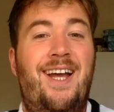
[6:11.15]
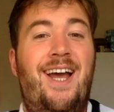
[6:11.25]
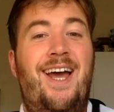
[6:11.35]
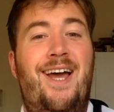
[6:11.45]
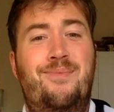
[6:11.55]

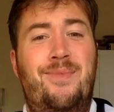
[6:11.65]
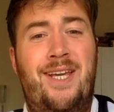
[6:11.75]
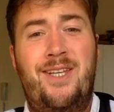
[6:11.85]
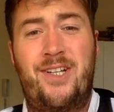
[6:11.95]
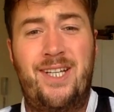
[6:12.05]
Um,
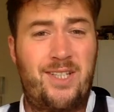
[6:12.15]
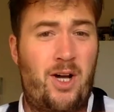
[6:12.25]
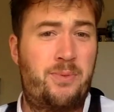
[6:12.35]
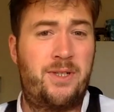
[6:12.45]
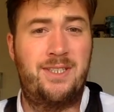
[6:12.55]
he trades
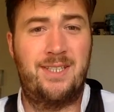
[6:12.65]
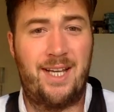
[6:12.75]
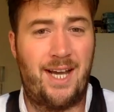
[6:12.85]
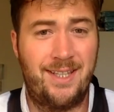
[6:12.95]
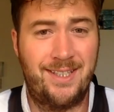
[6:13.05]
options.
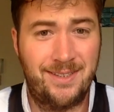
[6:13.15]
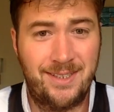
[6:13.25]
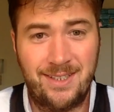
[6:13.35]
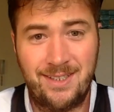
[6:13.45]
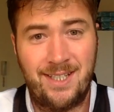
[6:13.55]
Like, I think
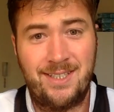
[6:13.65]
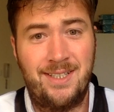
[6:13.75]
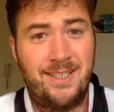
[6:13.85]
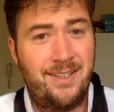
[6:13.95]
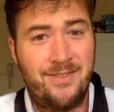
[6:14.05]
that's
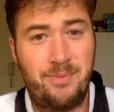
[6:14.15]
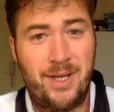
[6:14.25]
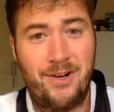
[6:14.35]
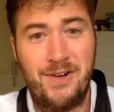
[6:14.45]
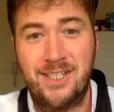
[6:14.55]
an even
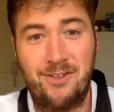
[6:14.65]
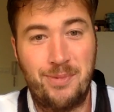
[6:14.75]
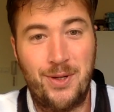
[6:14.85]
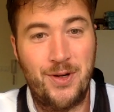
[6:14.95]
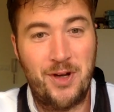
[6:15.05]
bigger risk of
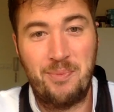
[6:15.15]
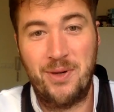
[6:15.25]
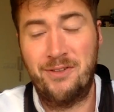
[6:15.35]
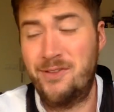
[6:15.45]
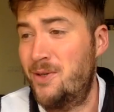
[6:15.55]
blowing up.
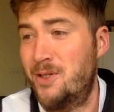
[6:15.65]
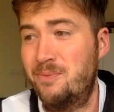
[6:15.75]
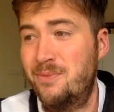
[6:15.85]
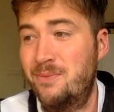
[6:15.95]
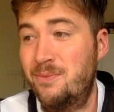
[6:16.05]
But if you want to
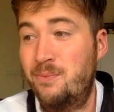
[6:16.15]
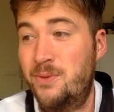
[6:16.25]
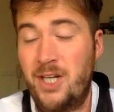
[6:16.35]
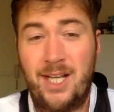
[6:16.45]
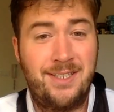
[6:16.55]

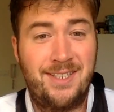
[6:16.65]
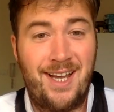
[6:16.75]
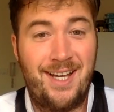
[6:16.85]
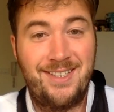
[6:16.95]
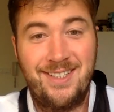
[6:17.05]
chance
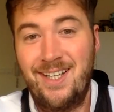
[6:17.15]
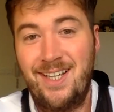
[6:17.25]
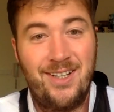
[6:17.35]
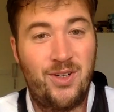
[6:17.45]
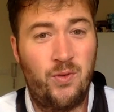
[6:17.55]
that,
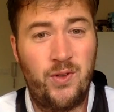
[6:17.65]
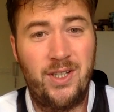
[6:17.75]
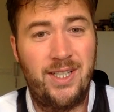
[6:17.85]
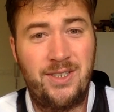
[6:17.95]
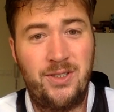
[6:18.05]
go
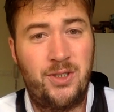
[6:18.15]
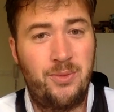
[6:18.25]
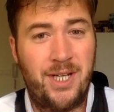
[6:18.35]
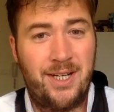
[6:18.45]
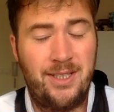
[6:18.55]
follow his
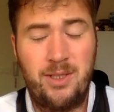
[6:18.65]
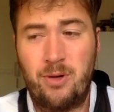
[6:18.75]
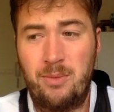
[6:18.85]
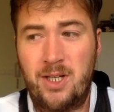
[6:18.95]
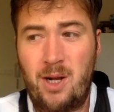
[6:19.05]
YouTube channel. He'll
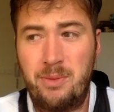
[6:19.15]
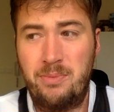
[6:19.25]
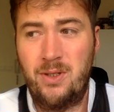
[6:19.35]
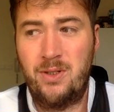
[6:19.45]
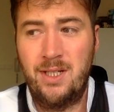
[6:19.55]
probably comment
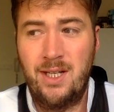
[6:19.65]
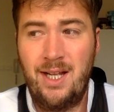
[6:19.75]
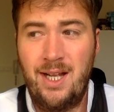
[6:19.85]
below.